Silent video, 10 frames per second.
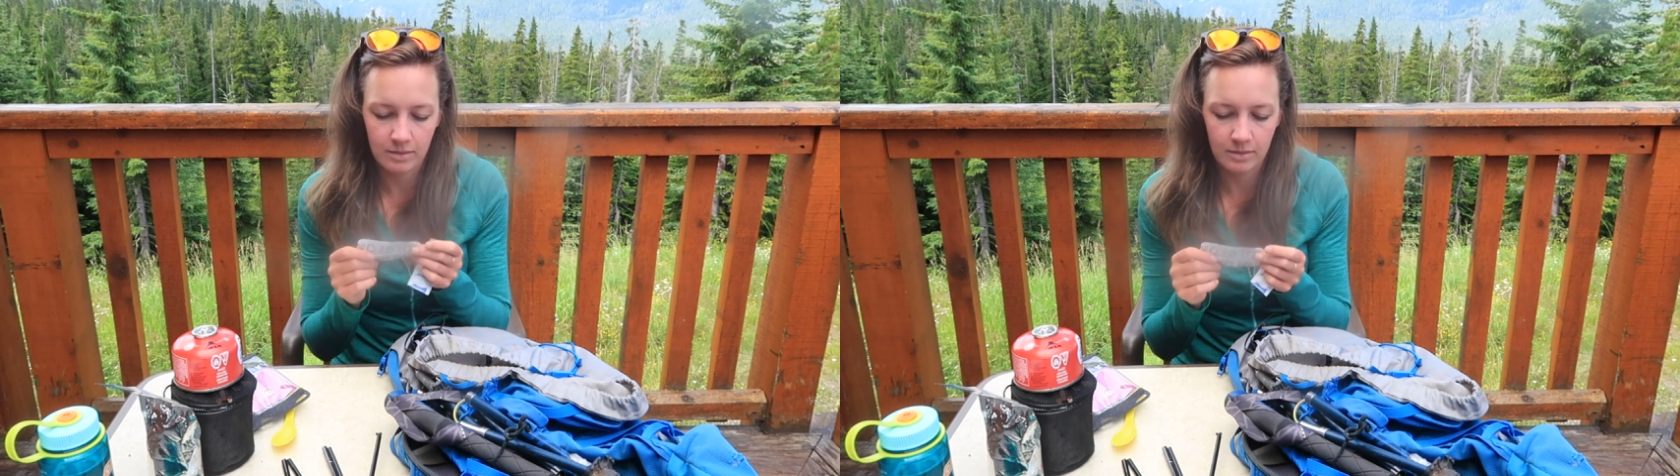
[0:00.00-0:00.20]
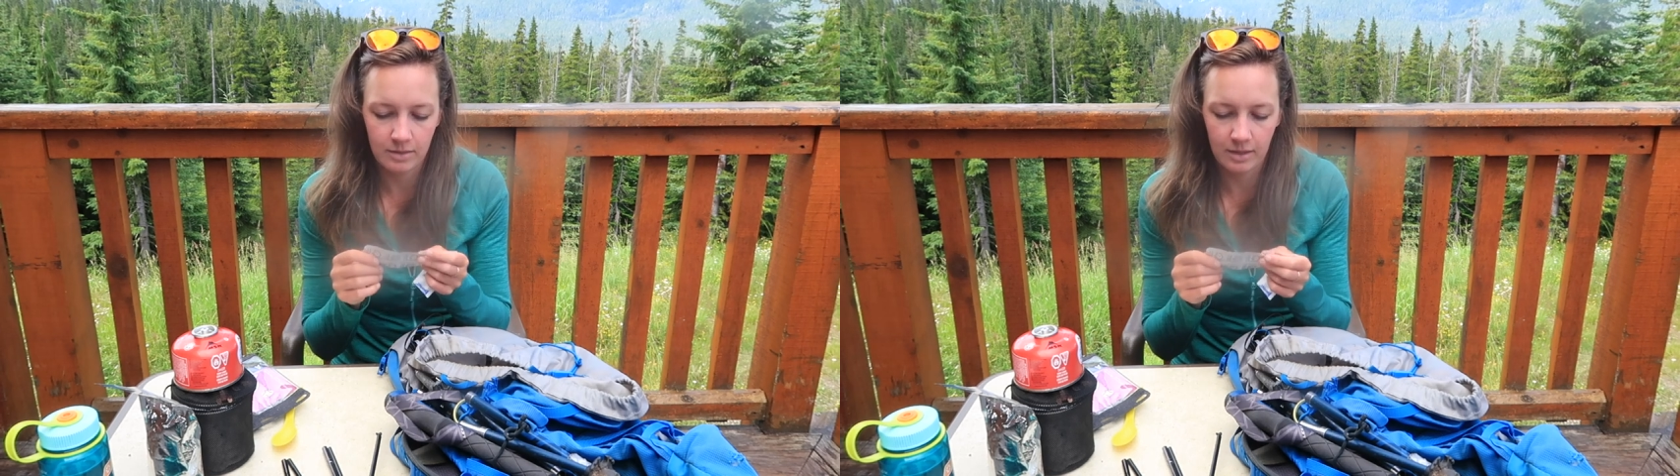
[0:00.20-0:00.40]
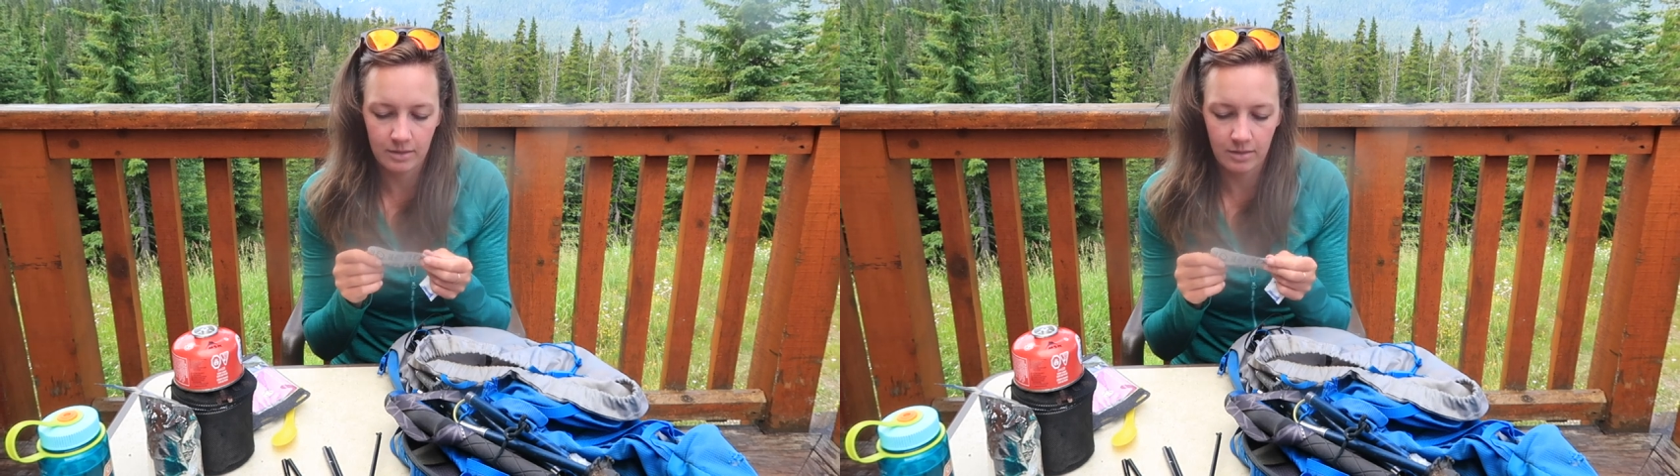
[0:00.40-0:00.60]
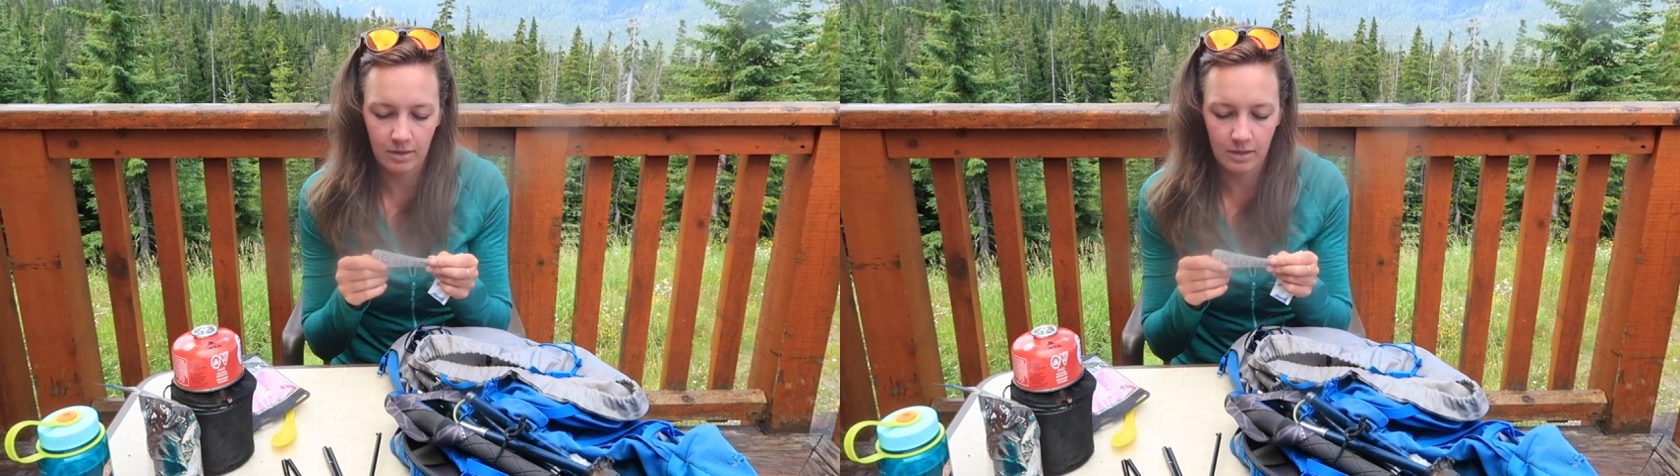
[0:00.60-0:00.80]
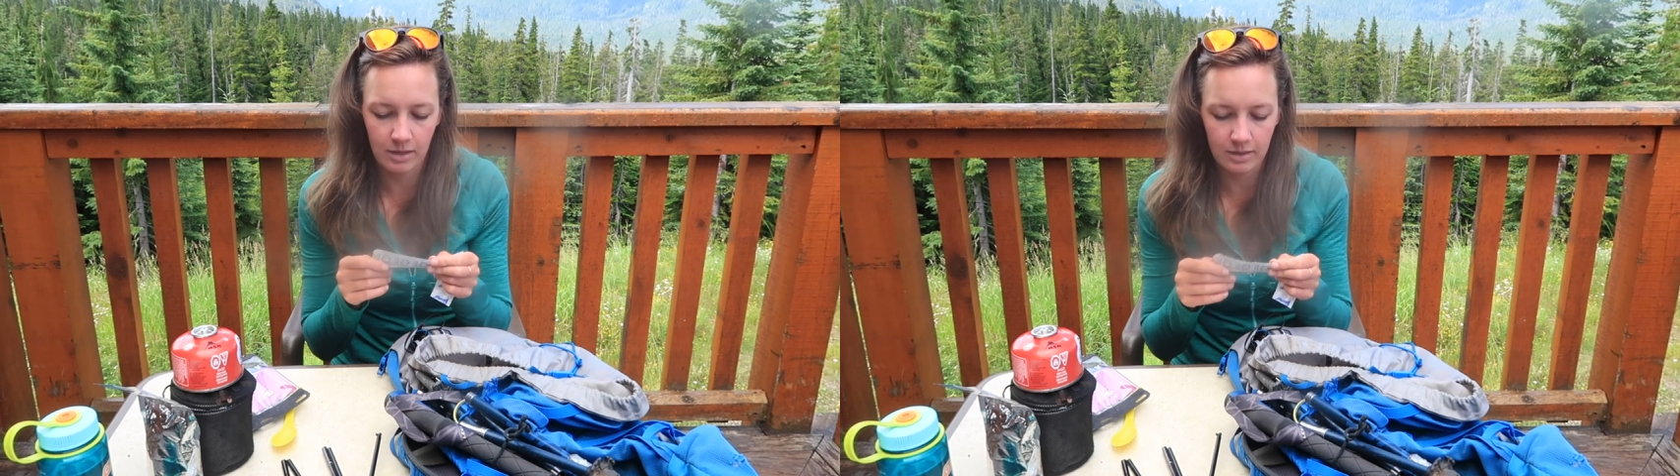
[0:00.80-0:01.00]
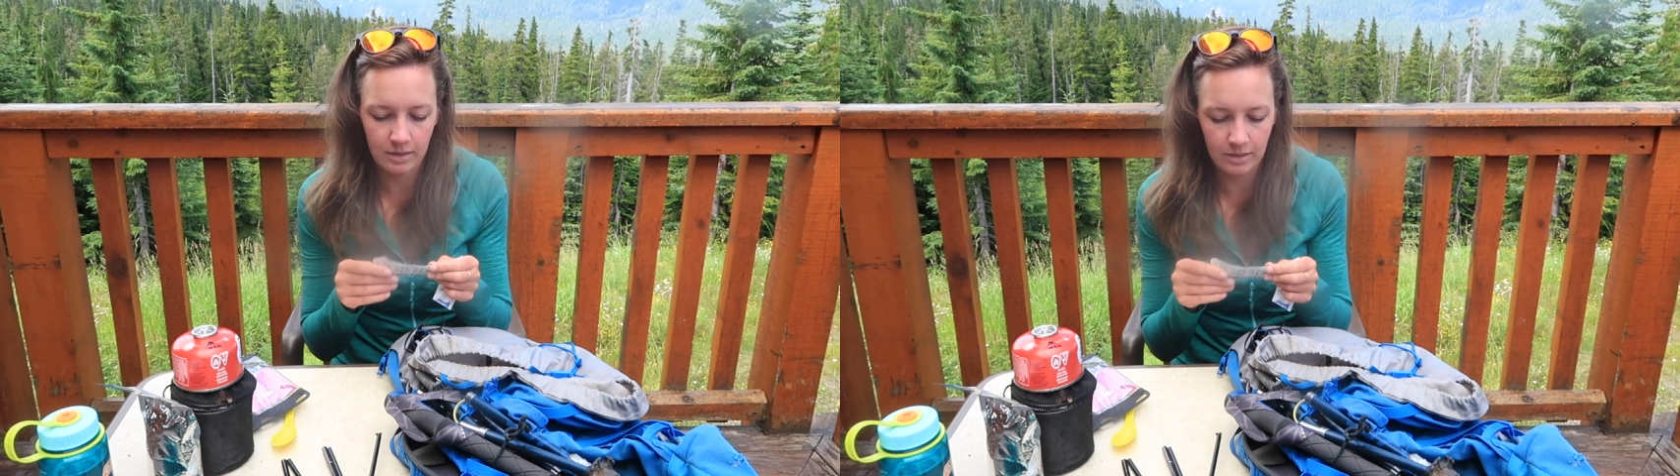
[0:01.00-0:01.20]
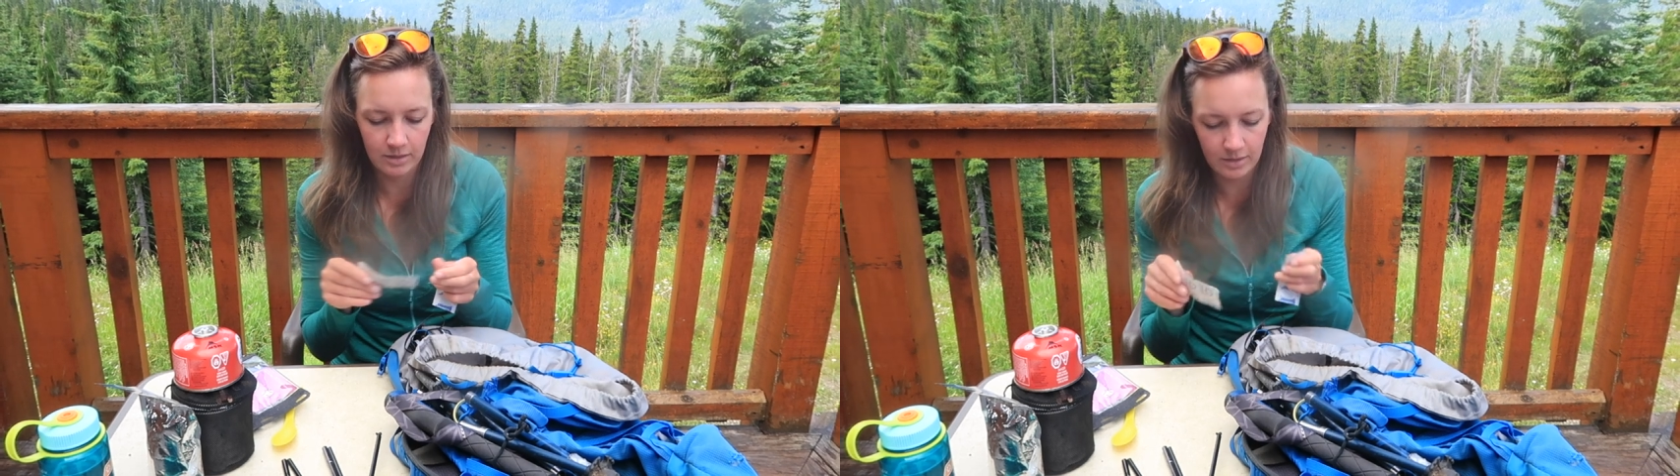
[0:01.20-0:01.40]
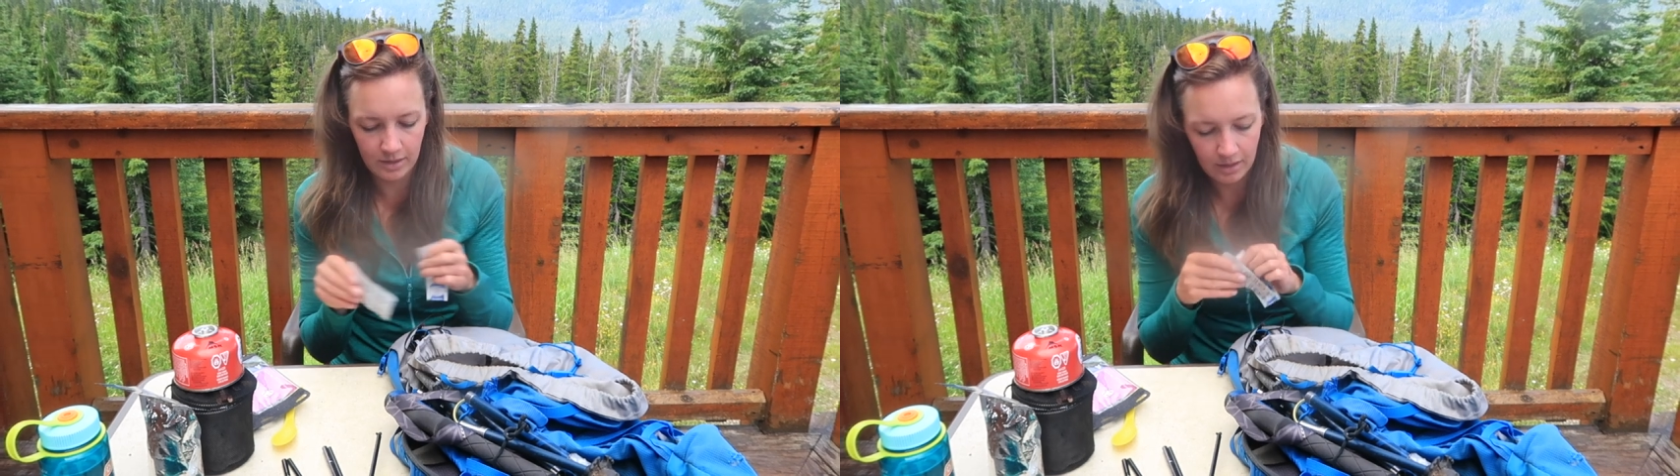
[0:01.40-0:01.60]
so that's a lot of good. That's gonna
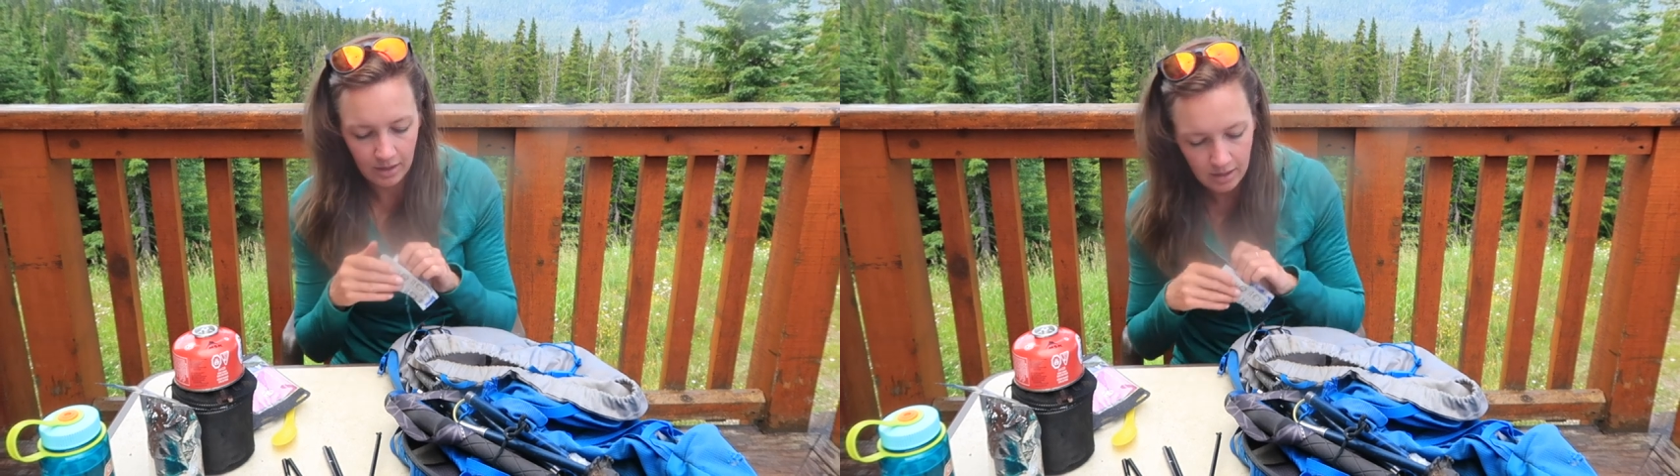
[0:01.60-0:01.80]
do it.